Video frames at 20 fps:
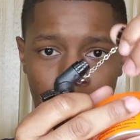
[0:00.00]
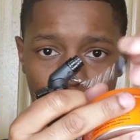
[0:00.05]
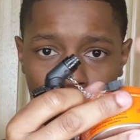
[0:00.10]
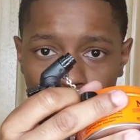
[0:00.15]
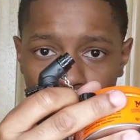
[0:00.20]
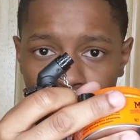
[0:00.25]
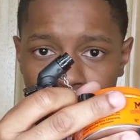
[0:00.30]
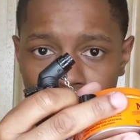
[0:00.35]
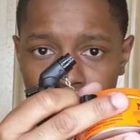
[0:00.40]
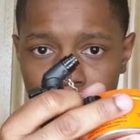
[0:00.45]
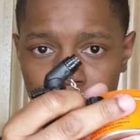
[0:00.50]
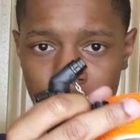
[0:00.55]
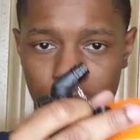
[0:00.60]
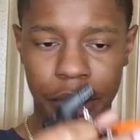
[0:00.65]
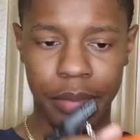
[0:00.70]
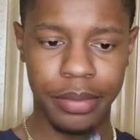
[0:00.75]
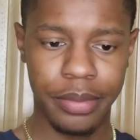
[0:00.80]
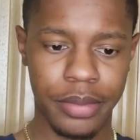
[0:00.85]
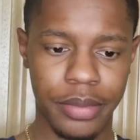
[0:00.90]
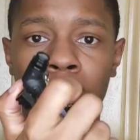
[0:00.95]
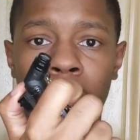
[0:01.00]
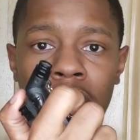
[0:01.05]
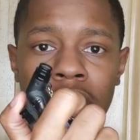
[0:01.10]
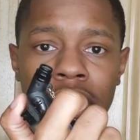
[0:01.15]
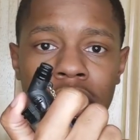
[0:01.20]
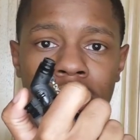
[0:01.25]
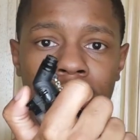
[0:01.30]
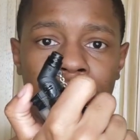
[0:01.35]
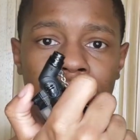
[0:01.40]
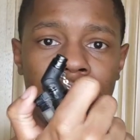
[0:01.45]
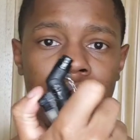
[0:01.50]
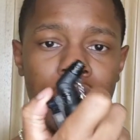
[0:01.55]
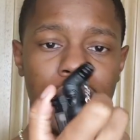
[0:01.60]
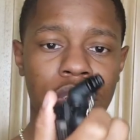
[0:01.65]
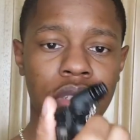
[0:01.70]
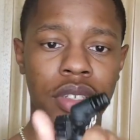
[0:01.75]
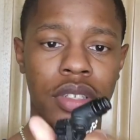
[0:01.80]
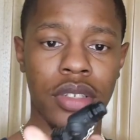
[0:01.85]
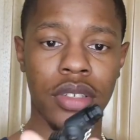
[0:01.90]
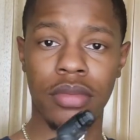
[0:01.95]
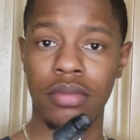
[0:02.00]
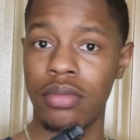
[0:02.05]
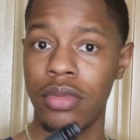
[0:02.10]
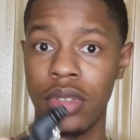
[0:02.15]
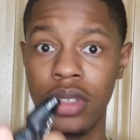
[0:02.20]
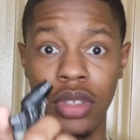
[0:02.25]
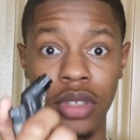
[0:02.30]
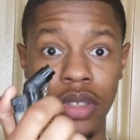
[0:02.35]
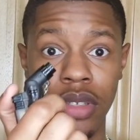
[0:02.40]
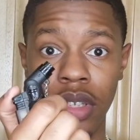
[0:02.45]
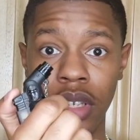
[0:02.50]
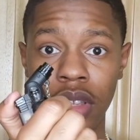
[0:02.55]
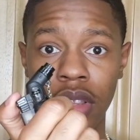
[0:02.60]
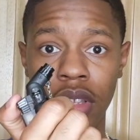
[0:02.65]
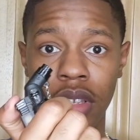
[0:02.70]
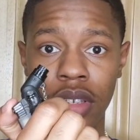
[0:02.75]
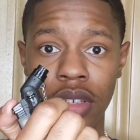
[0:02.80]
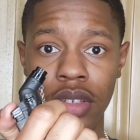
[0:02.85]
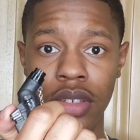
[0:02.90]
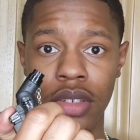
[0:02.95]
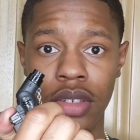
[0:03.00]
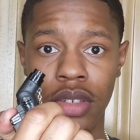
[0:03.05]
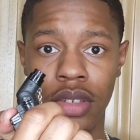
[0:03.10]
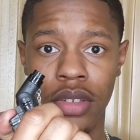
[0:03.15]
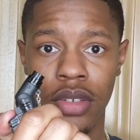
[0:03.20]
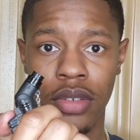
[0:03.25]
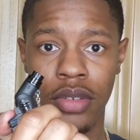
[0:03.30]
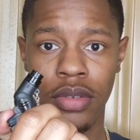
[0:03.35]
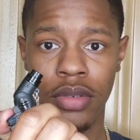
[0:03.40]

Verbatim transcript: Open it up. Basically just get this